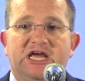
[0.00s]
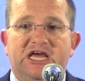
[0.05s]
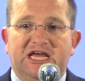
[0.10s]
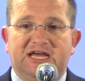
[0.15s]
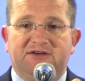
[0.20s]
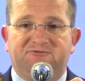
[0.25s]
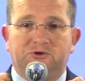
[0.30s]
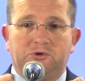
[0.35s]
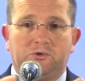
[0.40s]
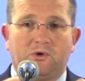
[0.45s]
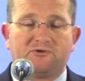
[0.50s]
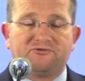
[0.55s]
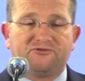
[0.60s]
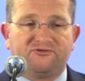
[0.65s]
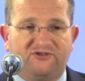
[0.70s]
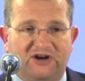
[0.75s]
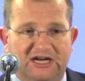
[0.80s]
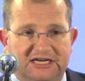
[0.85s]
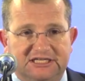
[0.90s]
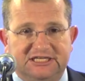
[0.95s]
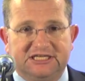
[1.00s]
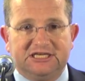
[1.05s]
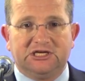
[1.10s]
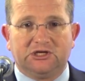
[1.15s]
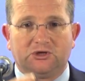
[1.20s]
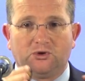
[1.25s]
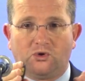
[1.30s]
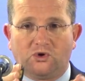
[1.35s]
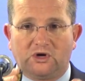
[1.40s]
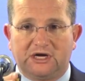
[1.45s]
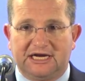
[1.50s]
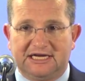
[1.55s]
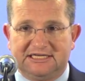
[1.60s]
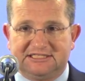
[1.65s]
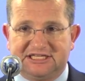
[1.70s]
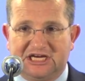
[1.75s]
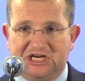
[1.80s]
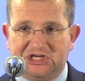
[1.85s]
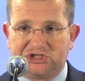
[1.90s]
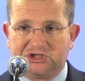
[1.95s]
If you are funding an
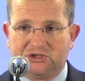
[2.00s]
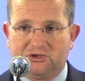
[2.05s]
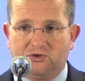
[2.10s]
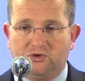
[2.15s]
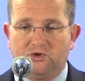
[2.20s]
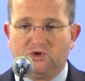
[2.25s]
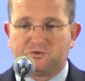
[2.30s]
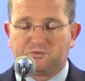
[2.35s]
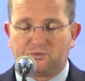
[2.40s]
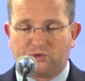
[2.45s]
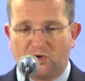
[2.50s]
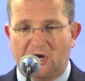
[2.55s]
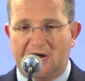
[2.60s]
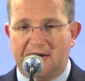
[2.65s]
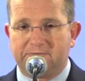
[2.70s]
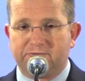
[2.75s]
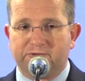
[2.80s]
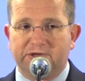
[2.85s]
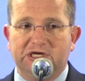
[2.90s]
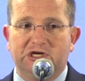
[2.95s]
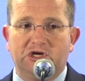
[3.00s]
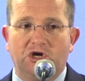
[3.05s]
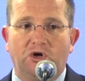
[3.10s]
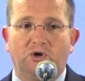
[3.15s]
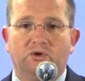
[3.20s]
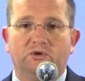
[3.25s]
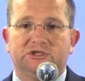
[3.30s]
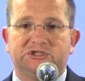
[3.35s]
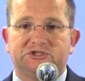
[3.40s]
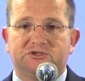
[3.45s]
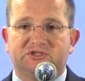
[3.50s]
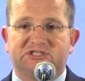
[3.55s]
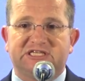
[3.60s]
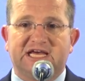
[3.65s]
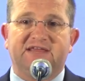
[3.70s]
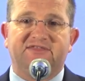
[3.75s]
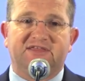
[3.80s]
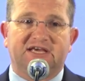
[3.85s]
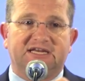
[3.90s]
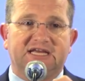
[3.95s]
organization whose primary goal is to
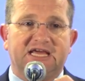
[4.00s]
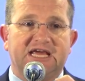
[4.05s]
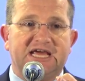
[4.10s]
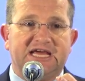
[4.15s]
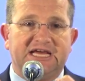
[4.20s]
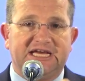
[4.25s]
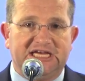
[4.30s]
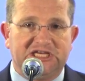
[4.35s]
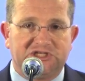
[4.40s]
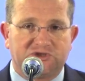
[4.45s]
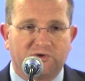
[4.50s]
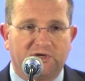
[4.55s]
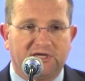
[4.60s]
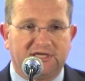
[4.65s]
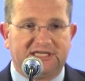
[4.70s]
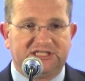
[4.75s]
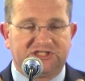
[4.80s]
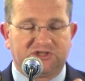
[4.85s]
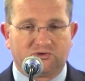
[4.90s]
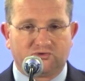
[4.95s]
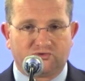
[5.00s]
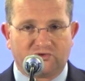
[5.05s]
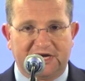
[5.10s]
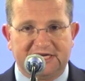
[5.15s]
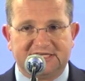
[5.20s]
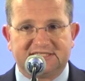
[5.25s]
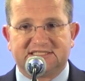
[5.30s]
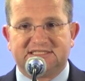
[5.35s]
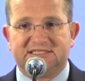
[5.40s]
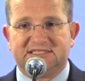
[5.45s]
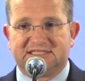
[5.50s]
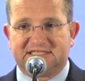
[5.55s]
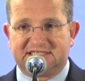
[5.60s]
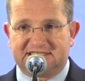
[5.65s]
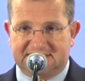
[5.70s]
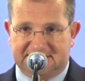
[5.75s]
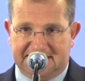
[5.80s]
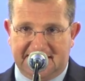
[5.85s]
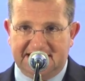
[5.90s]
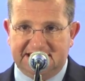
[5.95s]
say that Israel is a racist
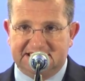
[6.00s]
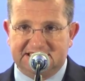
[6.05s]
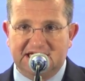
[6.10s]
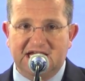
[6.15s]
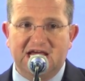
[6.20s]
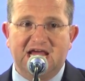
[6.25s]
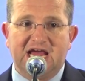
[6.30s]
state